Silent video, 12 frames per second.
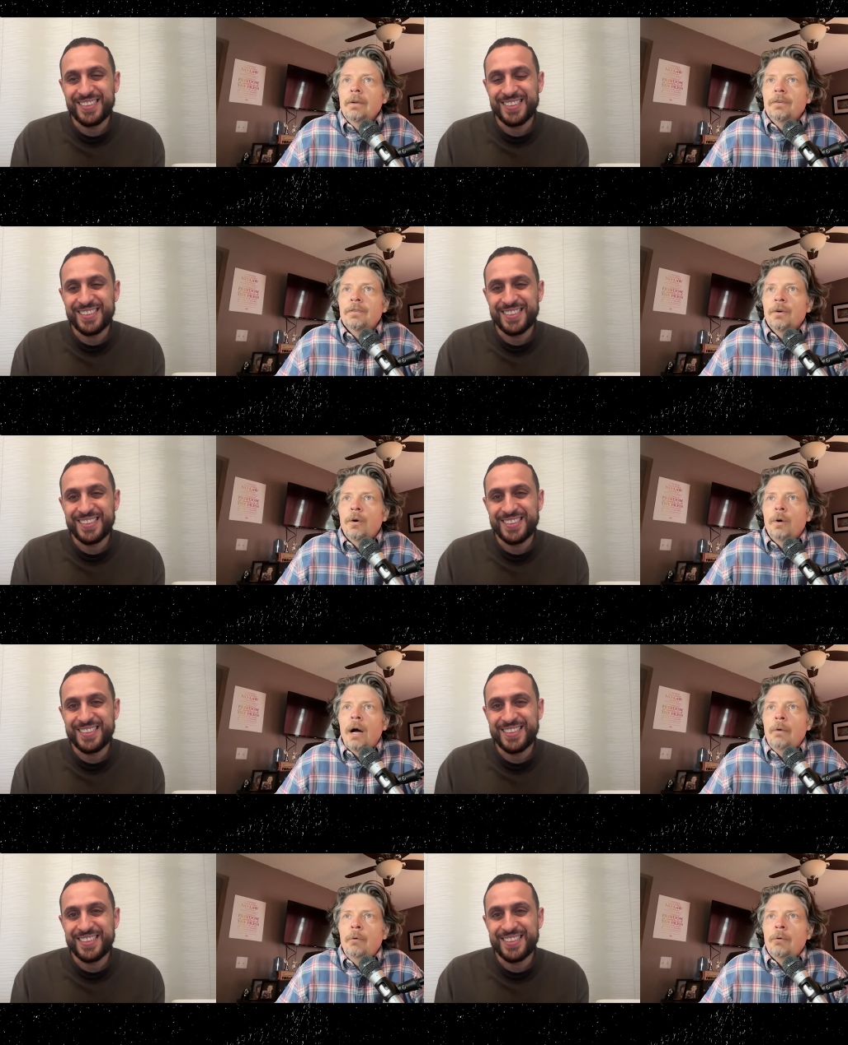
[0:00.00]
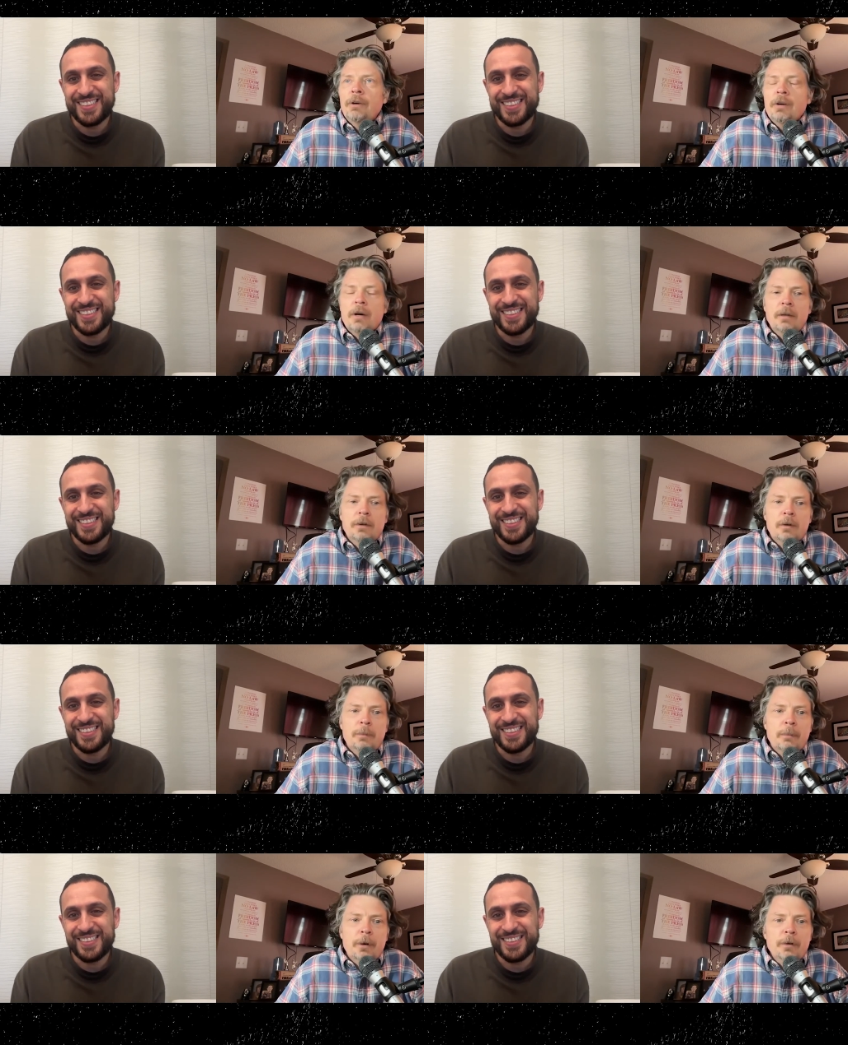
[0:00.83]
Speaker 1: so I want to talk a little
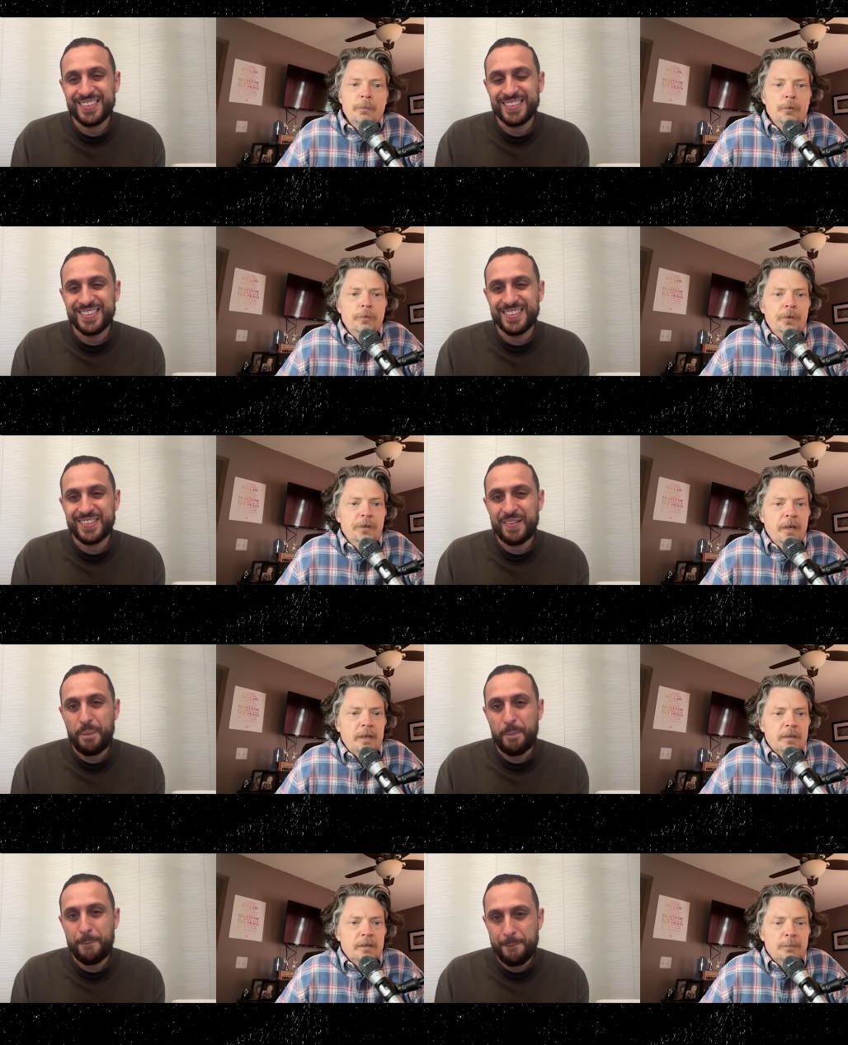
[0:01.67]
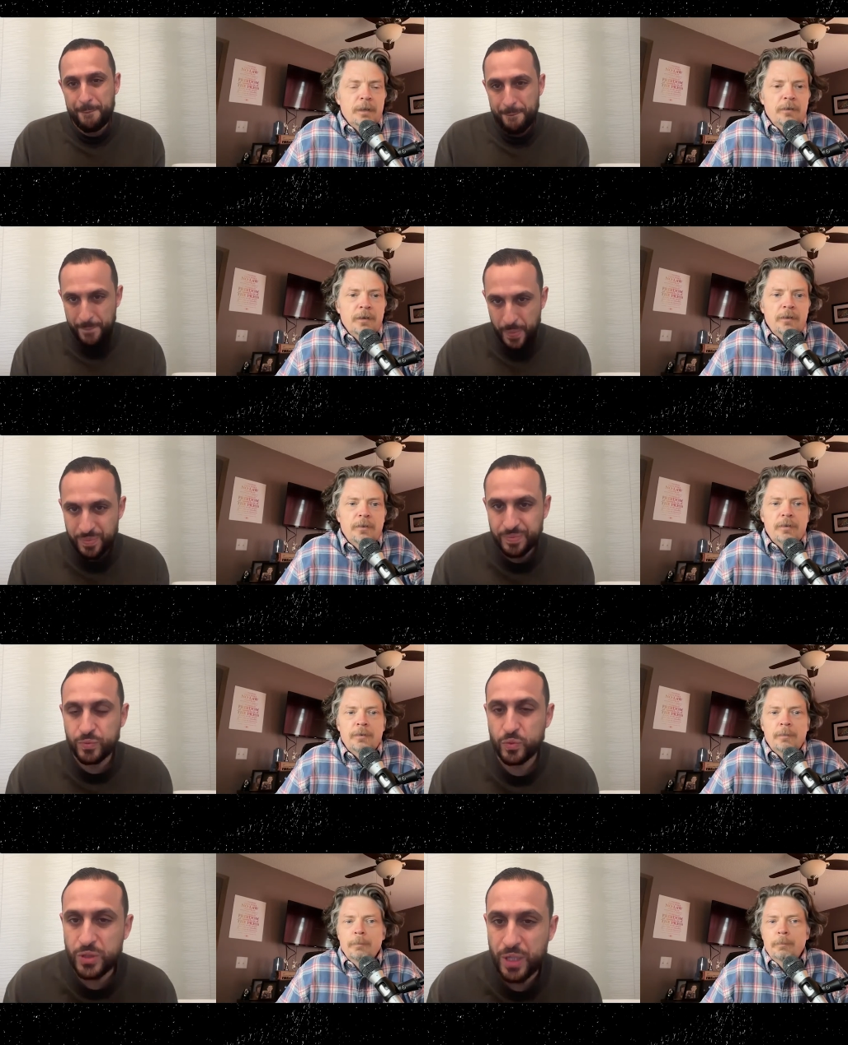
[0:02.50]
bit about your move to Texas because
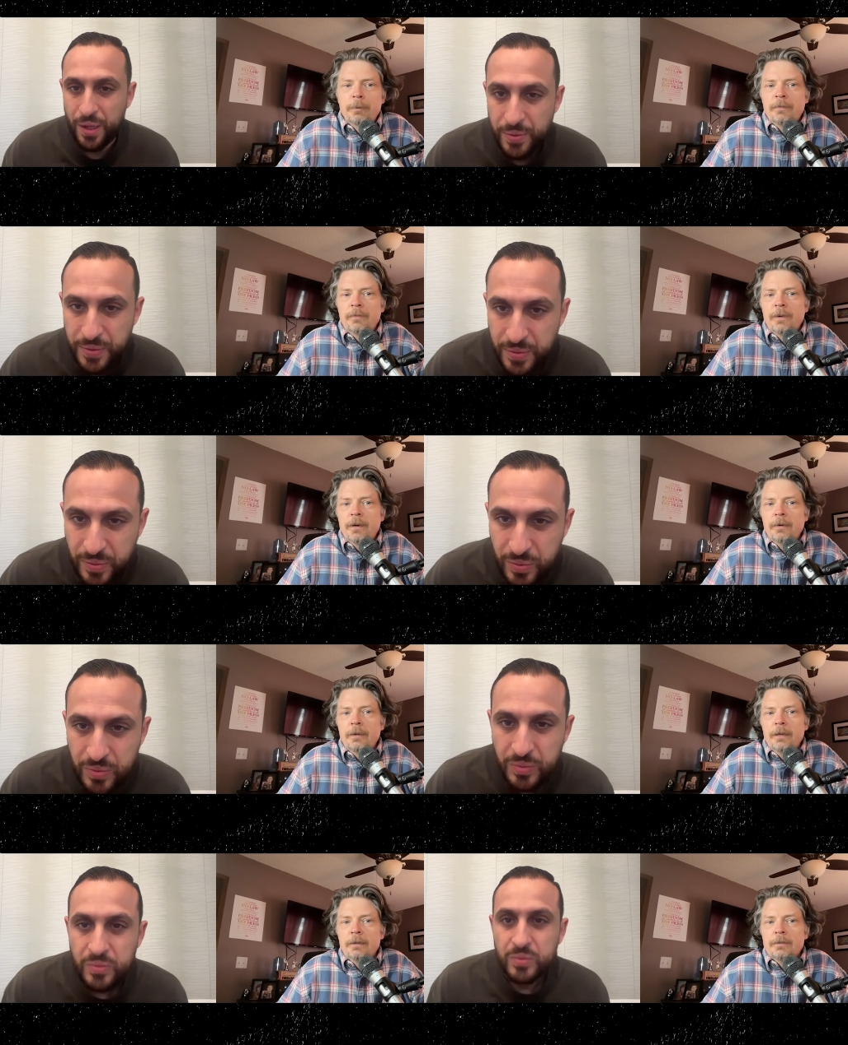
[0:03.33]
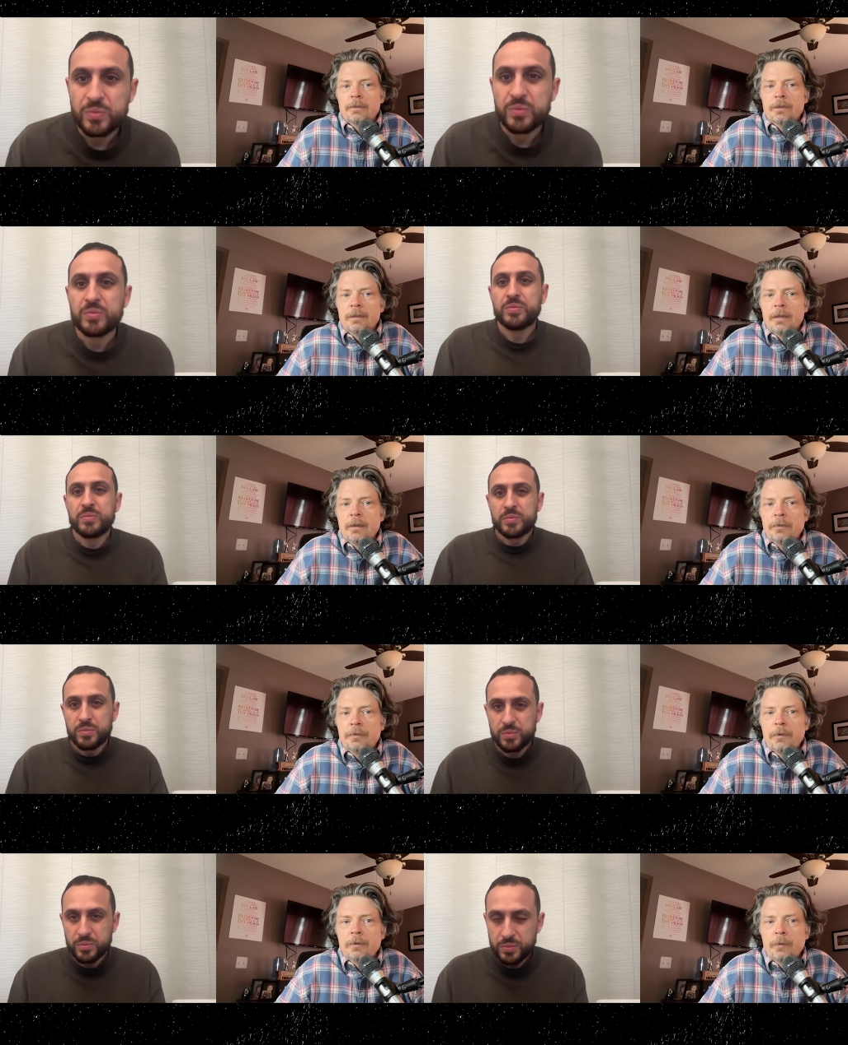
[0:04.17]
that's been fairly interesting. Tell
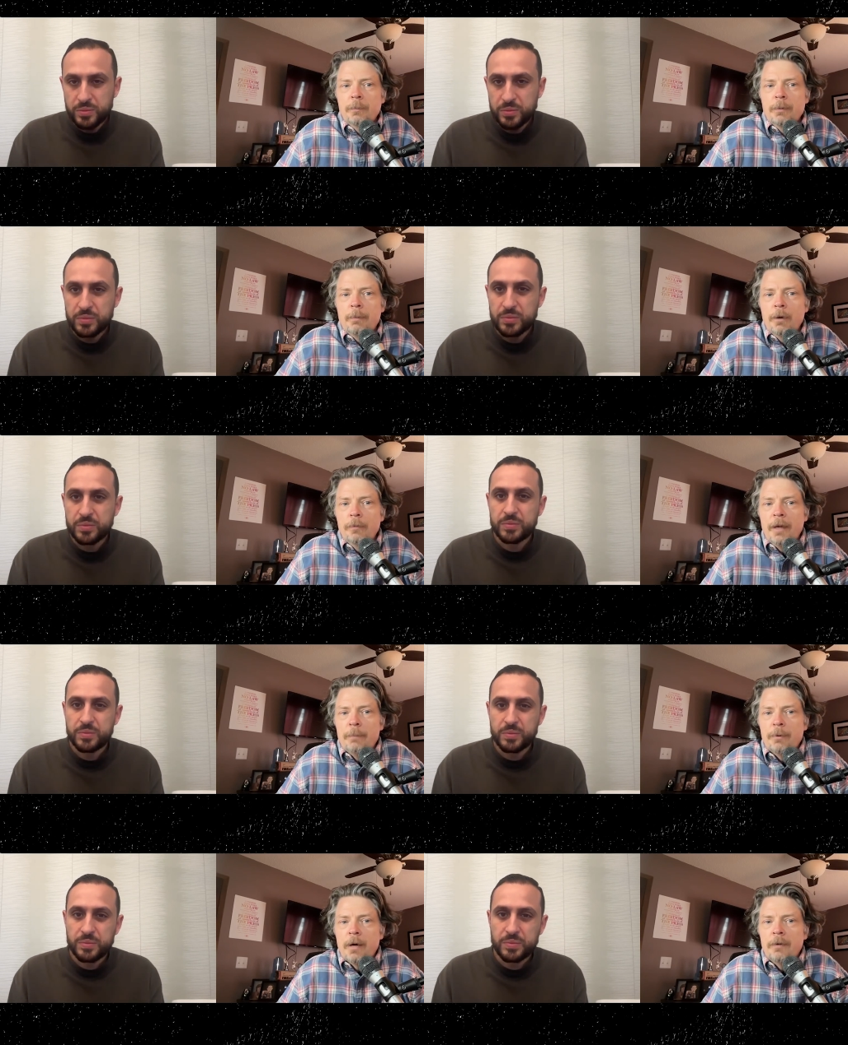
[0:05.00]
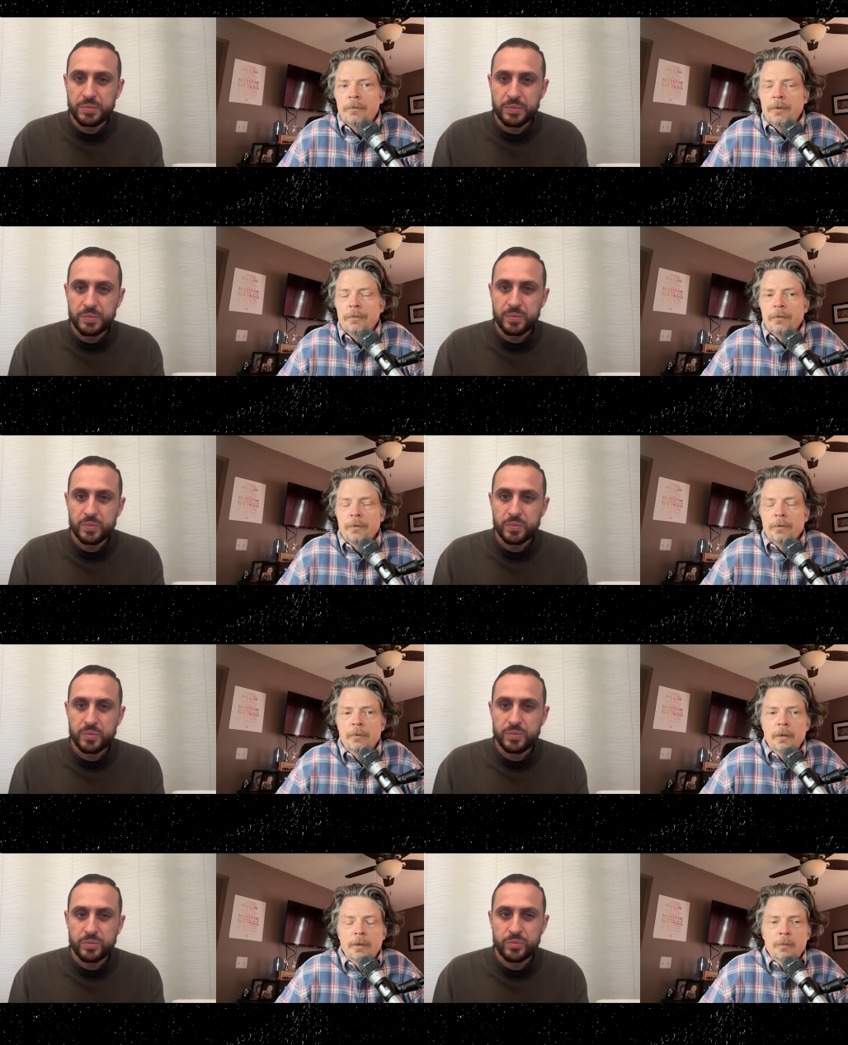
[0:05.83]
us a little bit about that process
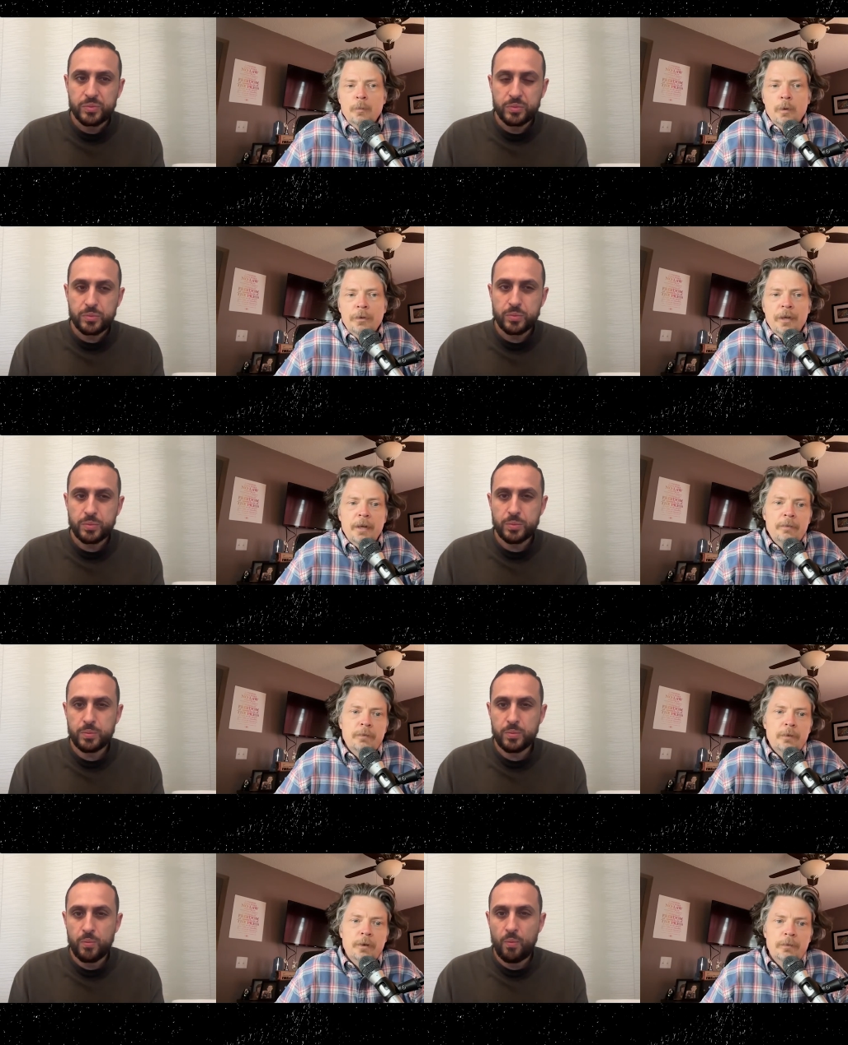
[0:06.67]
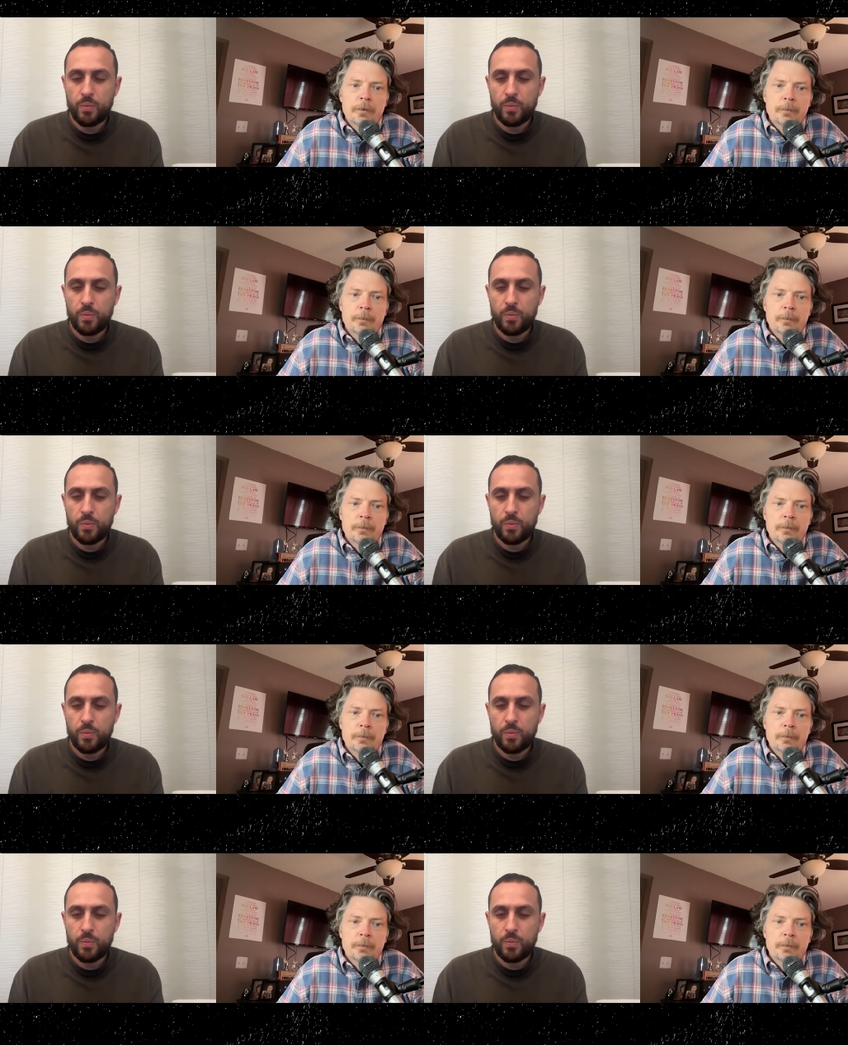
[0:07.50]
and, and what that involved.